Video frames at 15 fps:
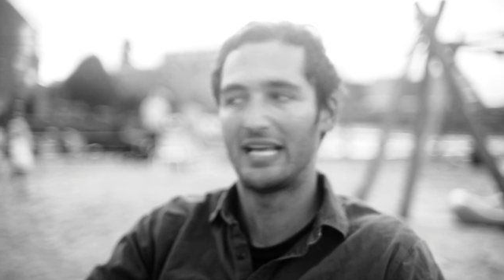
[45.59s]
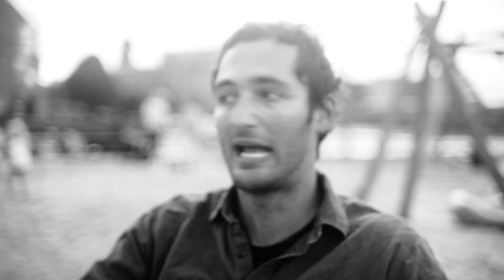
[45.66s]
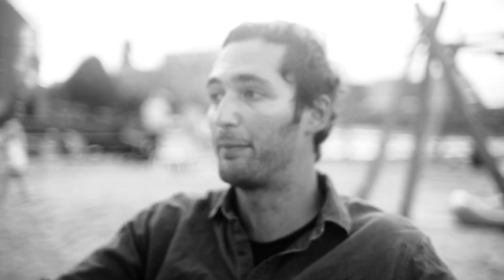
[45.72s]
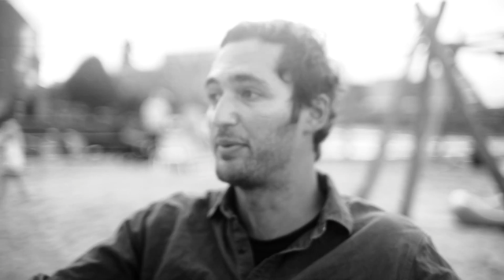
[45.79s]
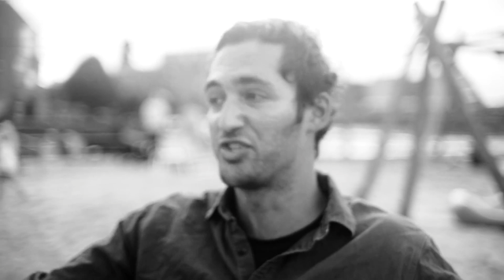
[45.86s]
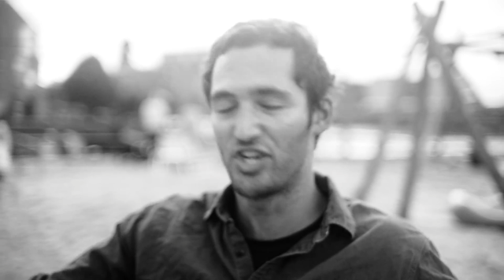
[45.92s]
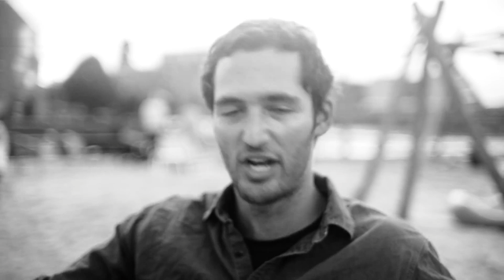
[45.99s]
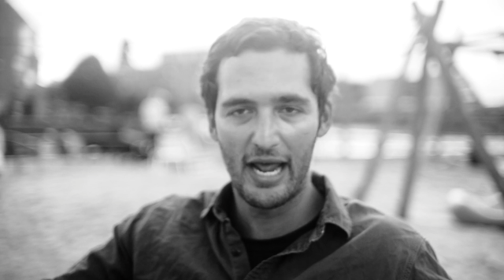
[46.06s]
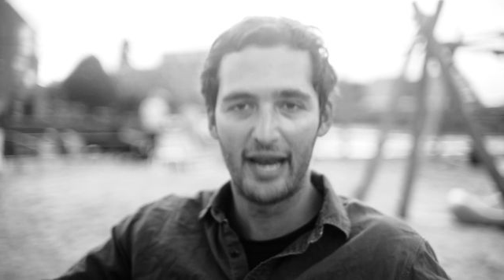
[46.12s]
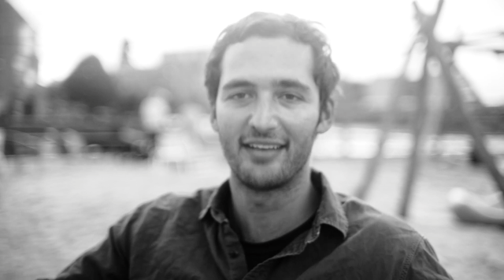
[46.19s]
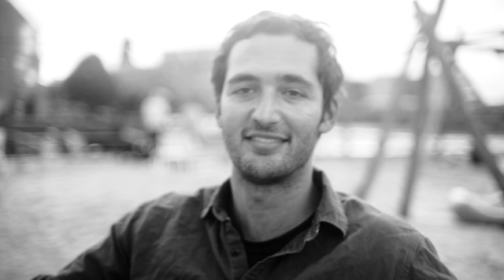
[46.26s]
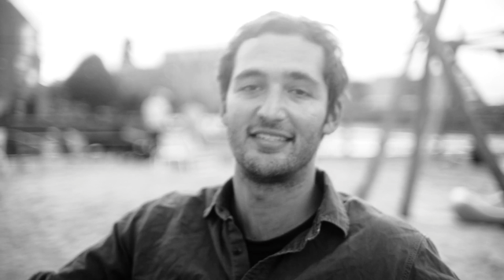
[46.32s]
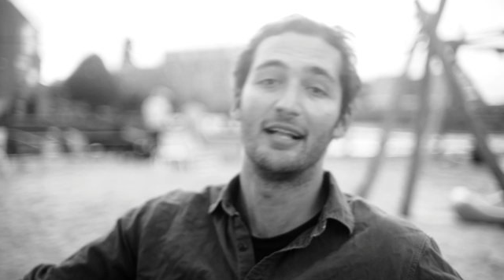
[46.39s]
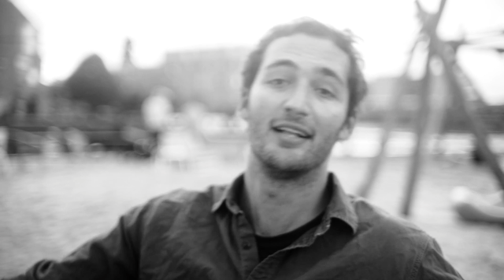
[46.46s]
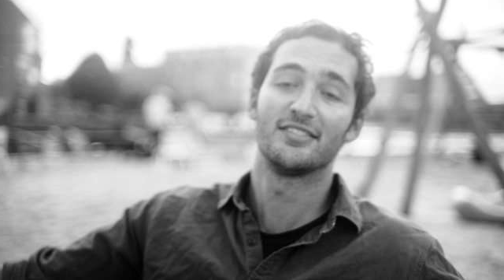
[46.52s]

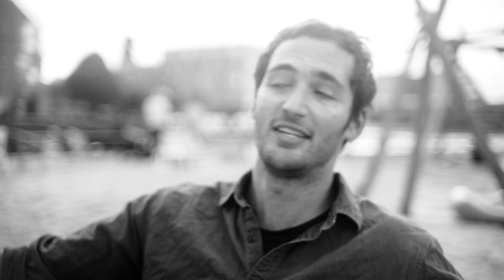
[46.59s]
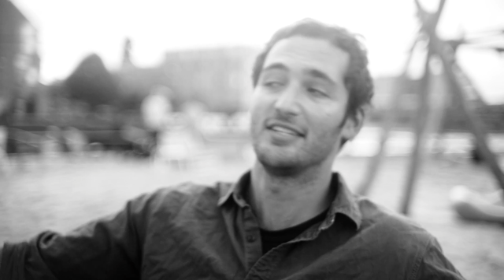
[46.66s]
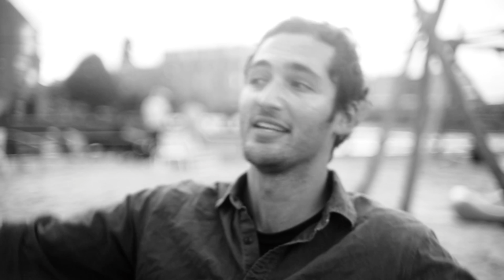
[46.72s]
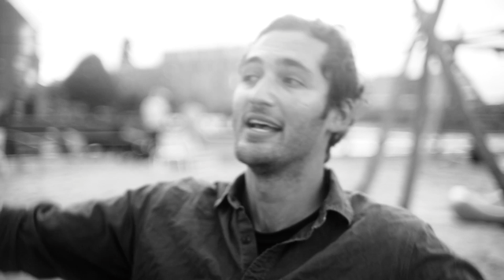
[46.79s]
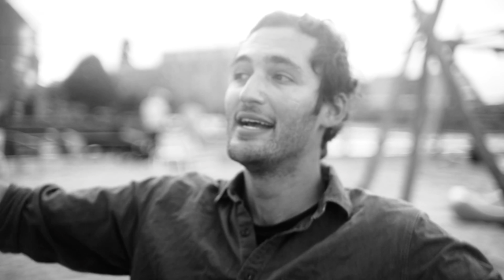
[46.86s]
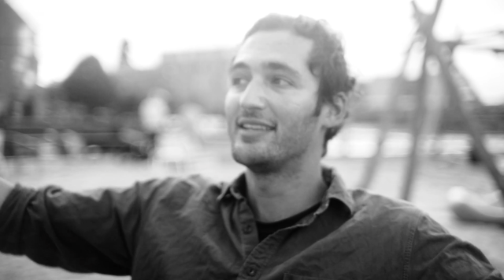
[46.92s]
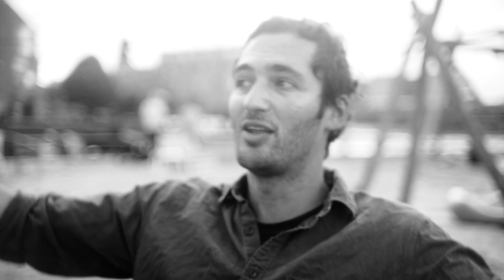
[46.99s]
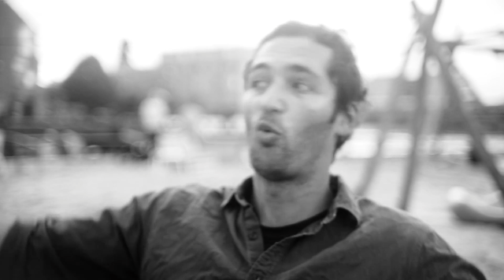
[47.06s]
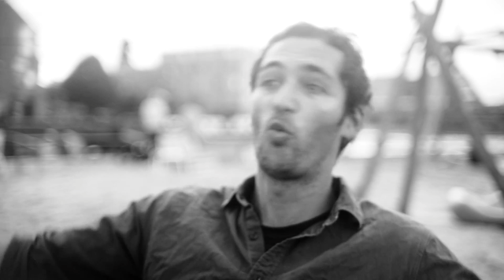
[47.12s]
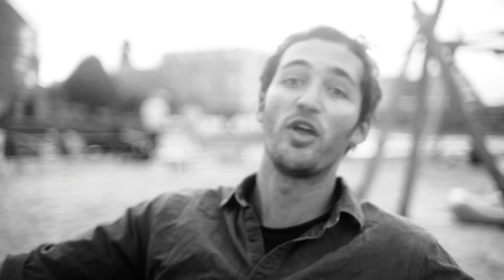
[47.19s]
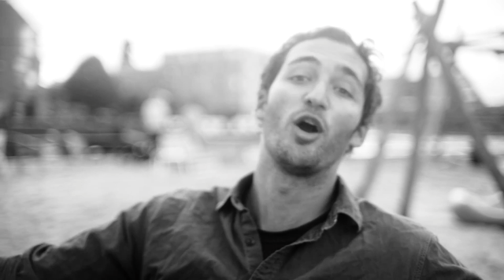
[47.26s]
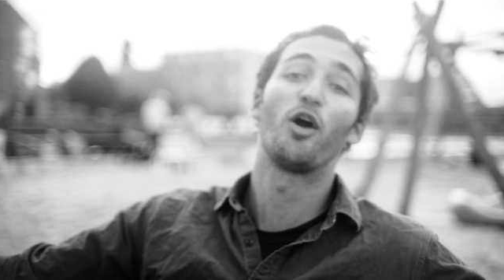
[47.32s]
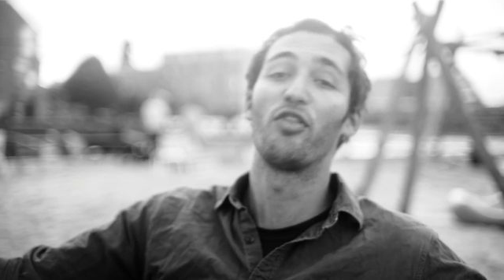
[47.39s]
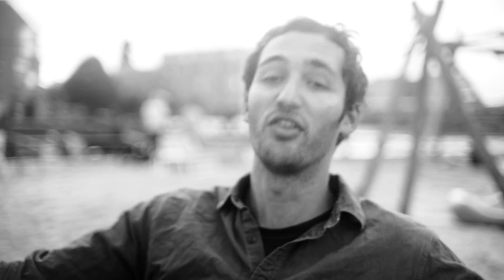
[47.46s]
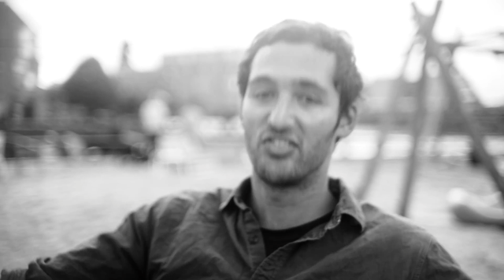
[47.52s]
Epigenetics tells us that
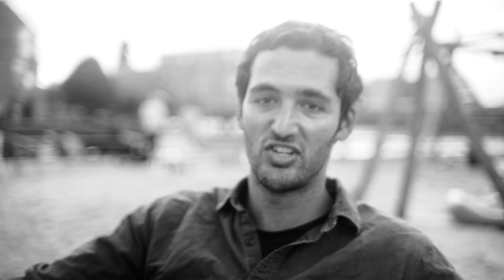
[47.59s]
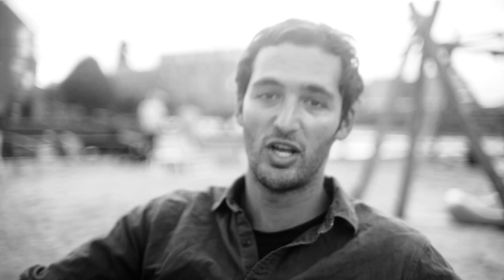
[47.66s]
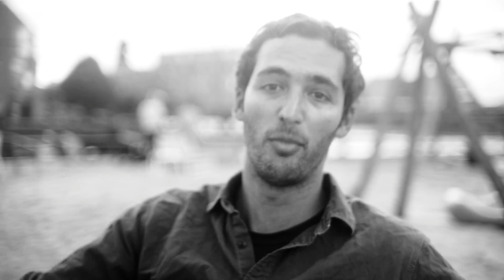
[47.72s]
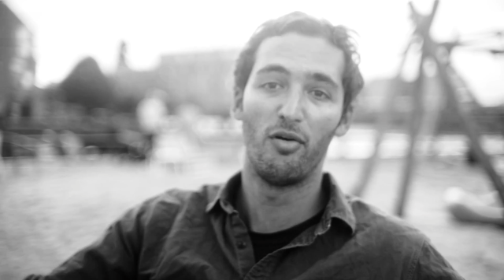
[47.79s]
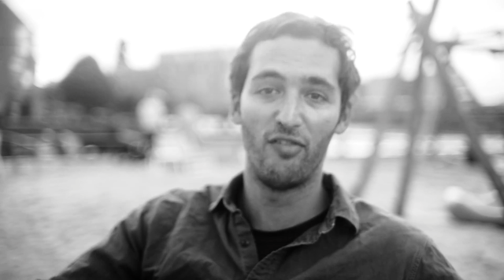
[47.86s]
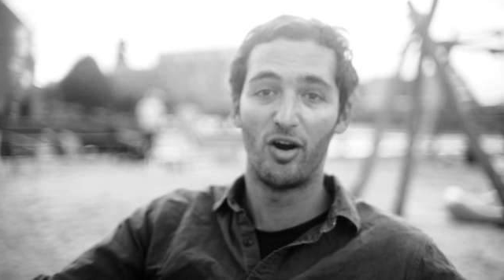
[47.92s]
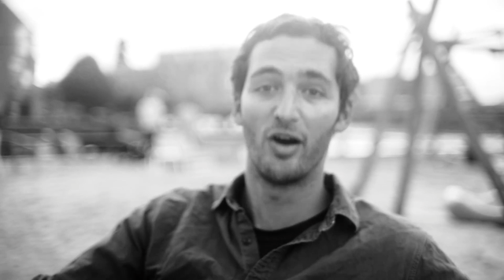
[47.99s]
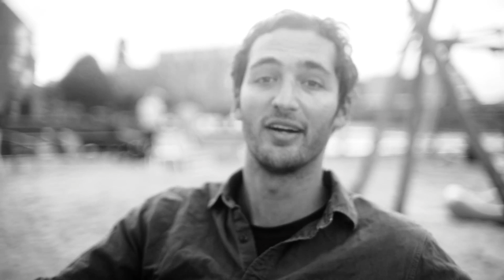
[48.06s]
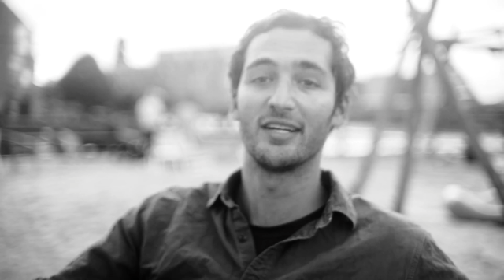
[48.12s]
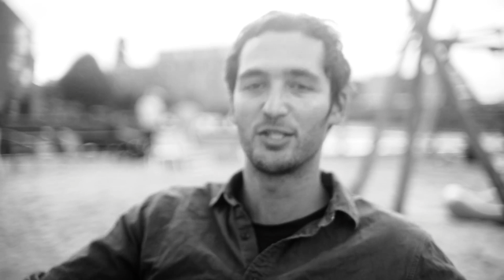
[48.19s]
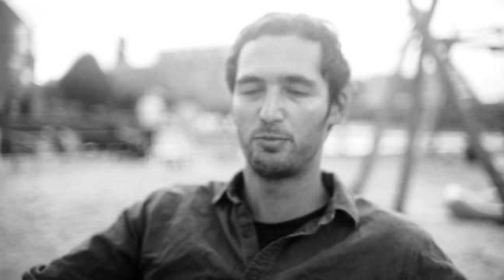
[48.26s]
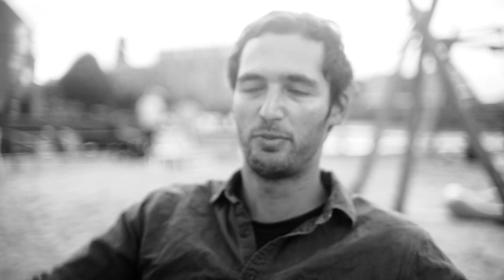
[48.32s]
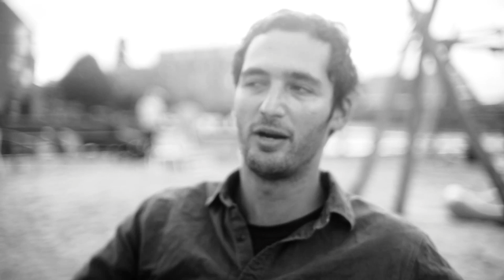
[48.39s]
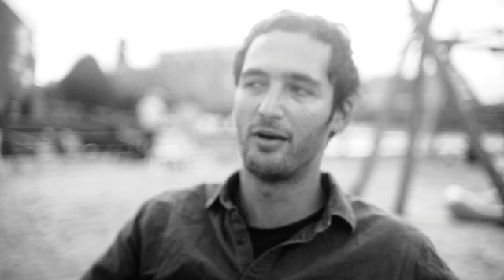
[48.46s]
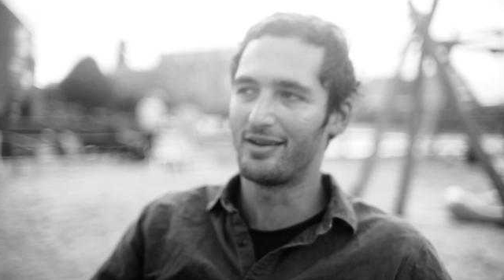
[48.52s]
we are the sum of our
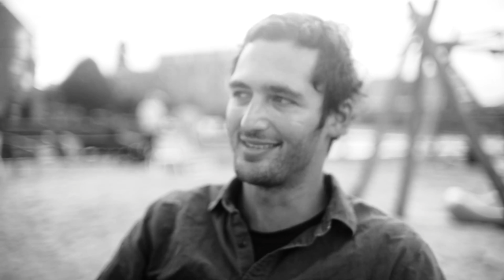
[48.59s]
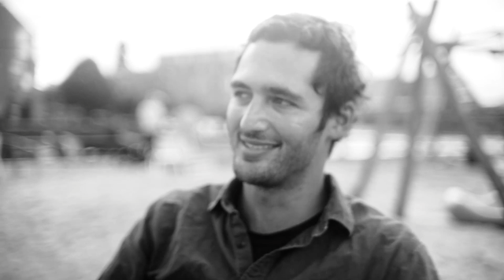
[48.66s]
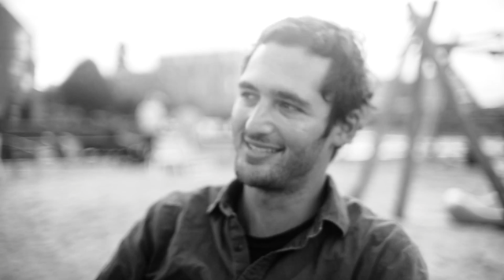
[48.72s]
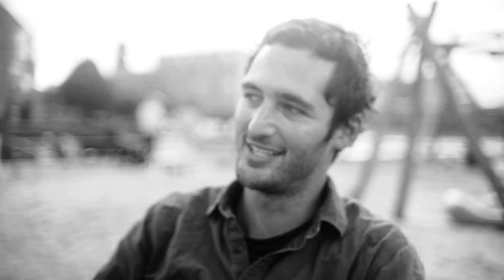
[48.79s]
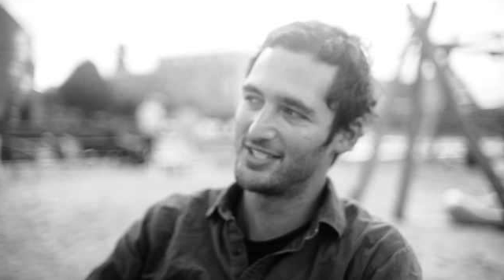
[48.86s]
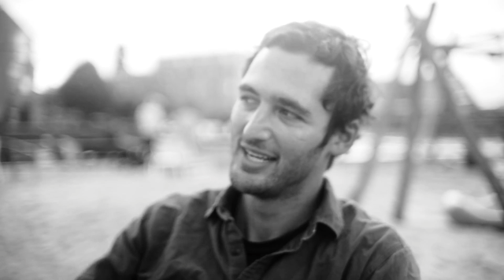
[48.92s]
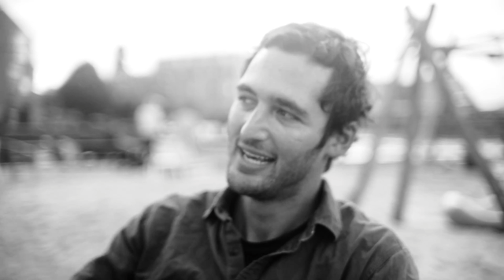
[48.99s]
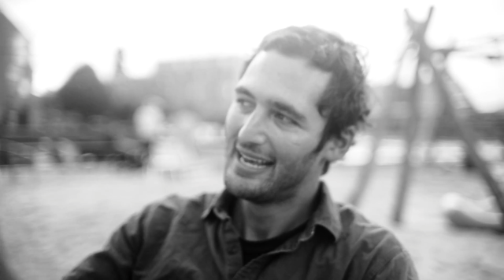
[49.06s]
experiences,